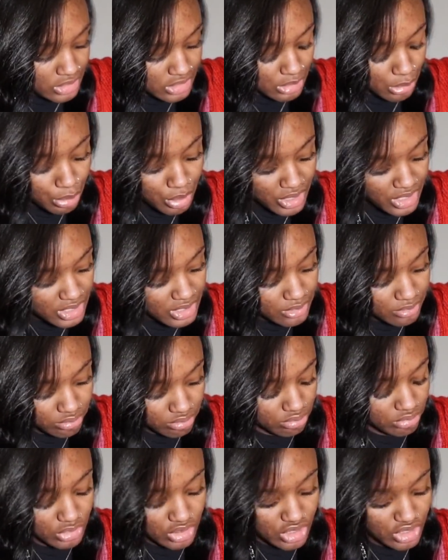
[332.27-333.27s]
The pen,
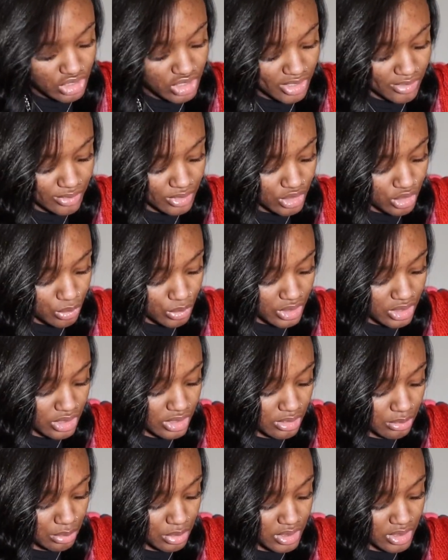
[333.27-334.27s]
you just never know when you
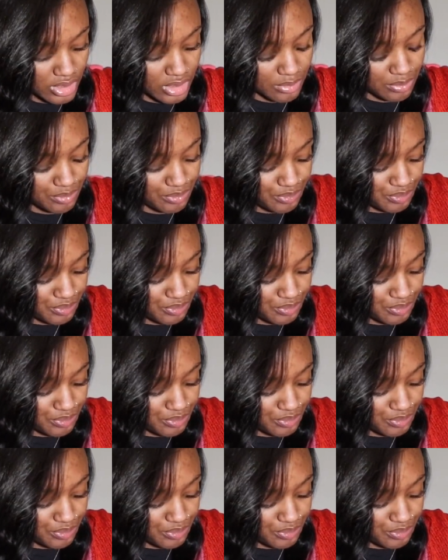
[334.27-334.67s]
need a pen.